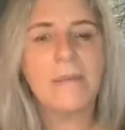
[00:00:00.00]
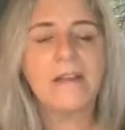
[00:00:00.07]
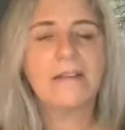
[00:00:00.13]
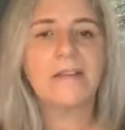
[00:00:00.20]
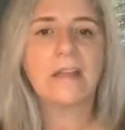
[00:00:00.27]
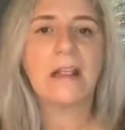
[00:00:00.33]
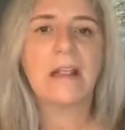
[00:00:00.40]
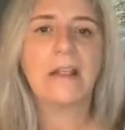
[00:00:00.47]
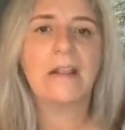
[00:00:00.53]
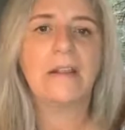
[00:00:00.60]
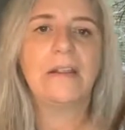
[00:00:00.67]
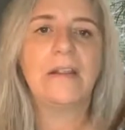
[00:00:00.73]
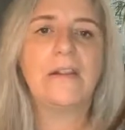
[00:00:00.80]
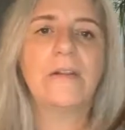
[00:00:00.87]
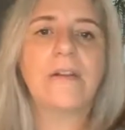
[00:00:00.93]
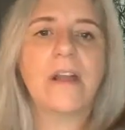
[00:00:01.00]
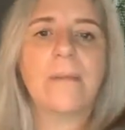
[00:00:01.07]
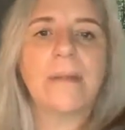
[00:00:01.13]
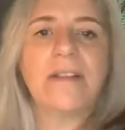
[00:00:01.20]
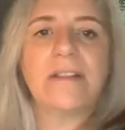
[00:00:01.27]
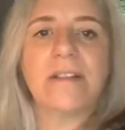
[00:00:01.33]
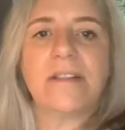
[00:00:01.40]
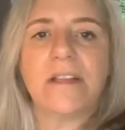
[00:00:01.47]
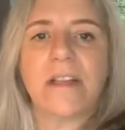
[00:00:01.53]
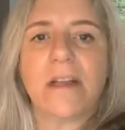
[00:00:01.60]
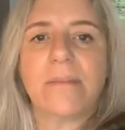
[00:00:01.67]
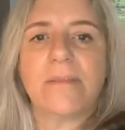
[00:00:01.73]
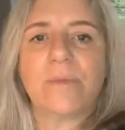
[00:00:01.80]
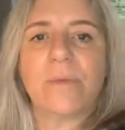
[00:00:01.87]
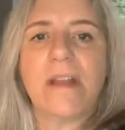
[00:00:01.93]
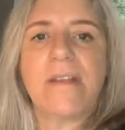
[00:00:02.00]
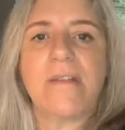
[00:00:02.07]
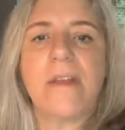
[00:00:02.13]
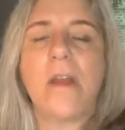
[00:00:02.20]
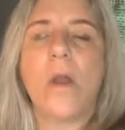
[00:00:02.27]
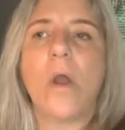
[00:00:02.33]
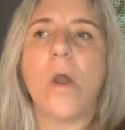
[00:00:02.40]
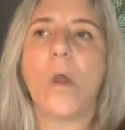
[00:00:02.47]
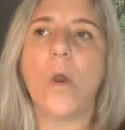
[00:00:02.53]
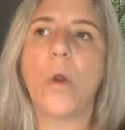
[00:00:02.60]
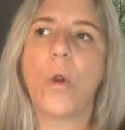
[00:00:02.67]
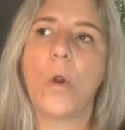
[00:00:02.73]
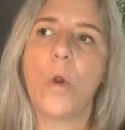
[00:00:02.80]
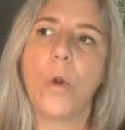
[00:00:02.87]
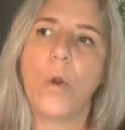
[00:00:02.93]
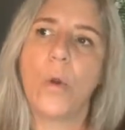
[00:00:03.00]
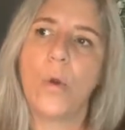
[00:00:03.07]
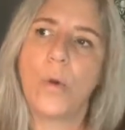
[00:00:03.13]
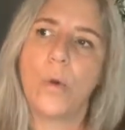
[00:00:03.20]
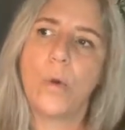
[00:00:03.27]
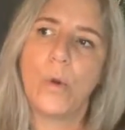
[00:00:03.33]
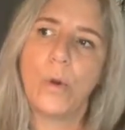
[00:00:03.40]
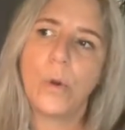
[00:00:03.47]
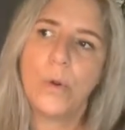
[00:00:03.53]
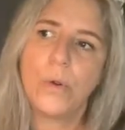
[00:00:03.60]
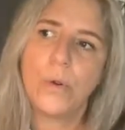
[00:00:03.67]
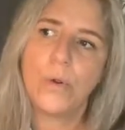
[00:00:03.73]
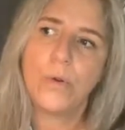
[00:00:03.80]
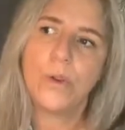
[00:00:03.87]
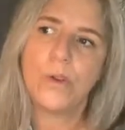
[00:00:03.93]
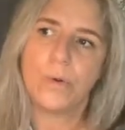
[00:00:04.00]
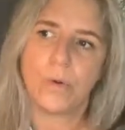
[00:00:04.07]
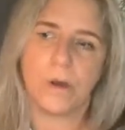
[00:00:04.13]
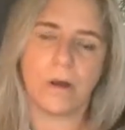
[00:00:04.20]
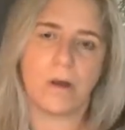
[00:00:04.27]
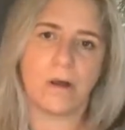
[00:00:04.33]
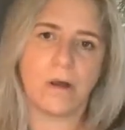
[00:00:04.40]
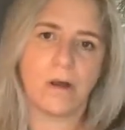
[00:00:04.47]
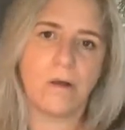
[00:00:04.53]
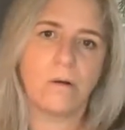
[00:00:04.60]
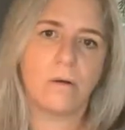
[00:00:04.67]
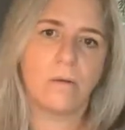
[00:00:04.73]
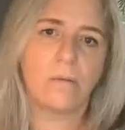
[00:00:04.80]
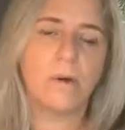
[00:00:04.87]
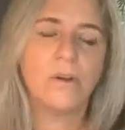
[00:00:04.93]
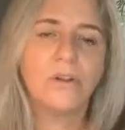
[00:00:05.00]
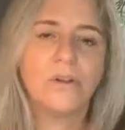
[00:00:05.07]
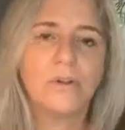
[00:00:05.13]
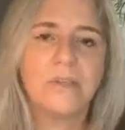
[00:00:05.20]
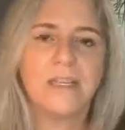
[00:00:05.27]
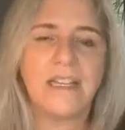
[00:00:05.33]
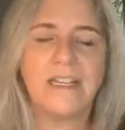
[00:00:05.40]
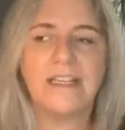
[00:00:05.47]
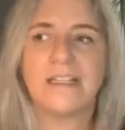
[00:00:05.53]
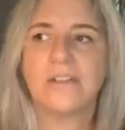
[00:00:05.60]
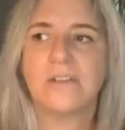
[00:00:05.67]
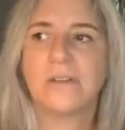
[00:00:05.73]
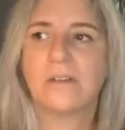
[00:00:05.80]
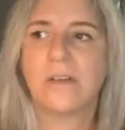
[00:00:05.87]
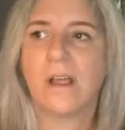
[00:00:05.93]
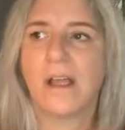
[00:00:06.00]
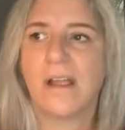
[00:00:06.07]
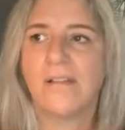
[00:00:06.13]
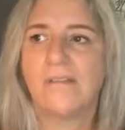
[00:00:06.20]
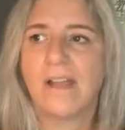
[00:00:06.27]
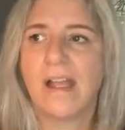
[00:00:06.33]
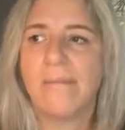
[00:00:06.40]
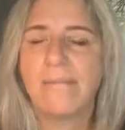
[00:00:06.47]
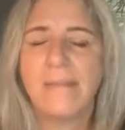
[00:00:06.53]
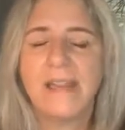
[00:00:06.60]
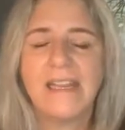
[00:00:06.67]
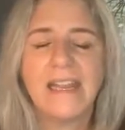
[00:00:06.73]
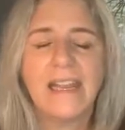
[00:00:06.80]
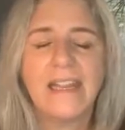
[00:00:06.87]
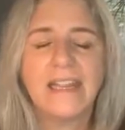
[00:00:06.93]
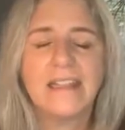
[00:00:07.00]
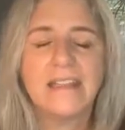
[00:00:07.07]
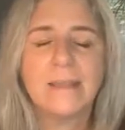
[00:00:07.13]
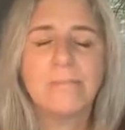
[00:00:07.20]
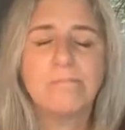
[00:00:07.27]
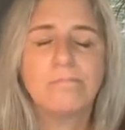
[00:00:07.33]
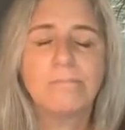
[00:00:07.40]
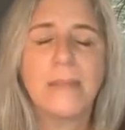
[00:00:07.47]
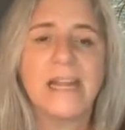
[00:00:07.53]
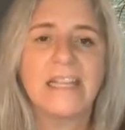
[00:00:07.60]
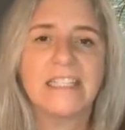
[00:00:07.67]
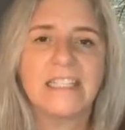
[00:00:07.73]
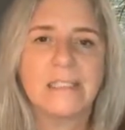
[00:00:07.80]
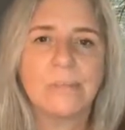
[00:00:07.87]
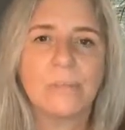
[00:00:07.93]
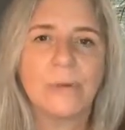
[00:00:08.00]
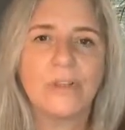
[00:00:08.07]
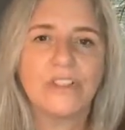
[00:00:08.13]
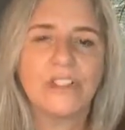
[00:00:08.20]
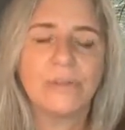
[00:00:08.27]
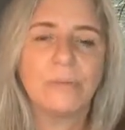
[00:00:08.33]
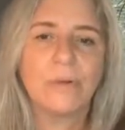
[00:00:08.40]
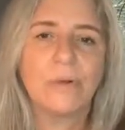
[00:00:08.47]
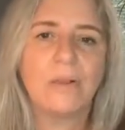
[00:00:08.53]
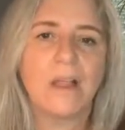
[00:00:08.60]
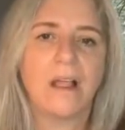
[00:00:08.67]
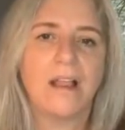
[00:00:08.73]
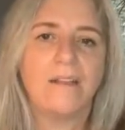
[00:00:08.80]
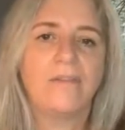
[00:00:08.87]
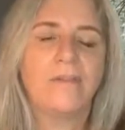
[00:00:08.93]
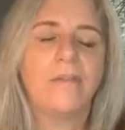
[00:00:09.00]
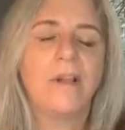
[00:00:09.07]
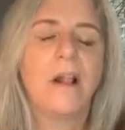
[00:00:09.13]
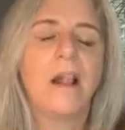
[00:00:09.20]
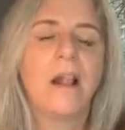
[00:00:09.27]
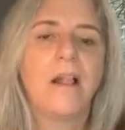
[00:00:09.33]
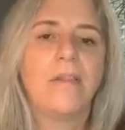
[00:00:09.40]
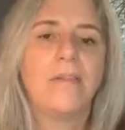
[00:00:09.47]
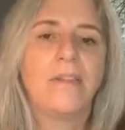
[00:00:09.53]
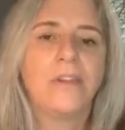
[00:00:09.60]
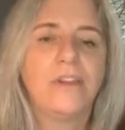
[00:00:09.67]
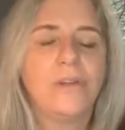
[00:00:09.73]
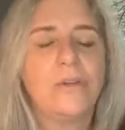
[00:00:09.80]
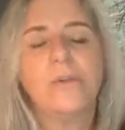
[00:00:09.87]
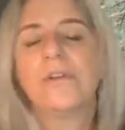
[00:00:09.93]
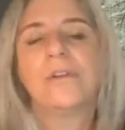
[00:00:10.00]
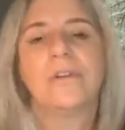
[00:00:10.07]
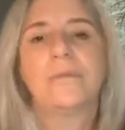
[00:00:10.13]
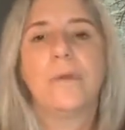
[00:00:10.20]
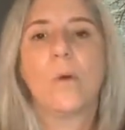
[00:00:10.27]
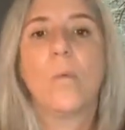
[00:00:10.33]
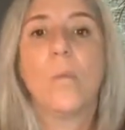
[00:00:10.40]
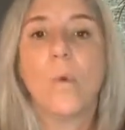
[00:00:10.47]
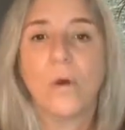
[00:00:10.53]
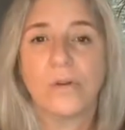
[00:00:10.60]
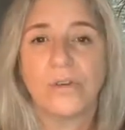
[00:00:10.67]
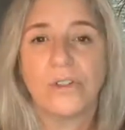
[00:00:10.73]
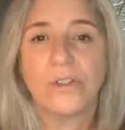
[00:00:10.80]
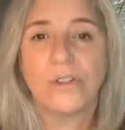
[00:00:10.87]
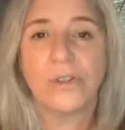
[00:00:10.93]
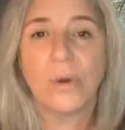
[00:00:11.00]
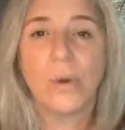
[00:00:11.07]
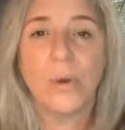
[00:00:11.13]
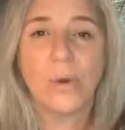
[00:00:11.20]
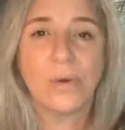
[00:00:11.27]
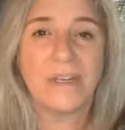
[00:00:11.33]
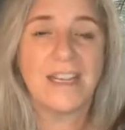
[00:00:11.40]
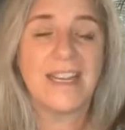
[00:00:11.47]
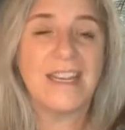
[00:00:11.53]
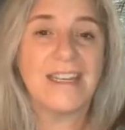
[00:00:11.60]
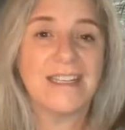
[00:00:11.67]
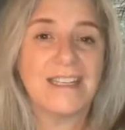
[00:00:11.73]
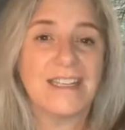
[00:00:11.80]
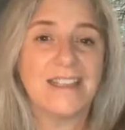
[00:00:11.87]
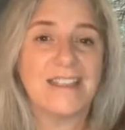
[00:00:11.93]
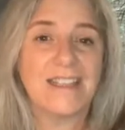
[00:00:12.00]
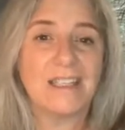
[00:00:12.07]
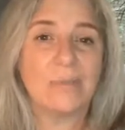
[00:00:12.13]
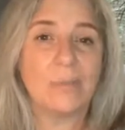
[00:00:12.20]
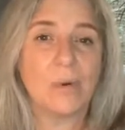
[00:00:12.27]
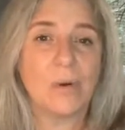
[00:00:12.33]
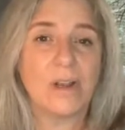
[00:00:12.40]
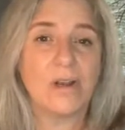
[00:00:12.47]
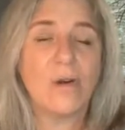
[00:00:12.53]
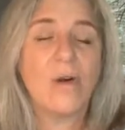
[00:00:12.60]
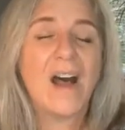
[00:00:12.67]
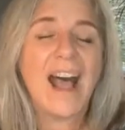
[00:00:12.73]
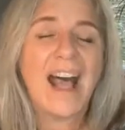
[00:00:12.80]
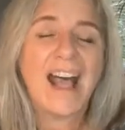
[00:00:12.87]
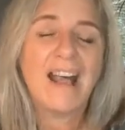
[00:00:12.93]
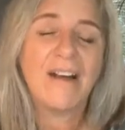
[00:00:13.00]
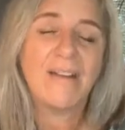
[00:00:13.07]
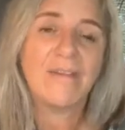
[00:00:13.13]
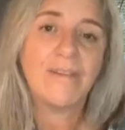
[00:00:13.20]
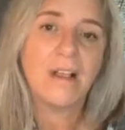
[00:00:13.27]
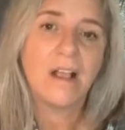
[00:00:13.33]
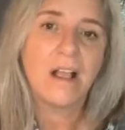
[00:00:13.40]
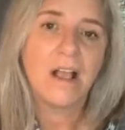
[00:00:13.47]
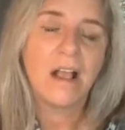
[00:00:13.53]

But, you know, coming to terms with who you are, what you need in your life, and making it the best possible life that you could want or need at this point or have.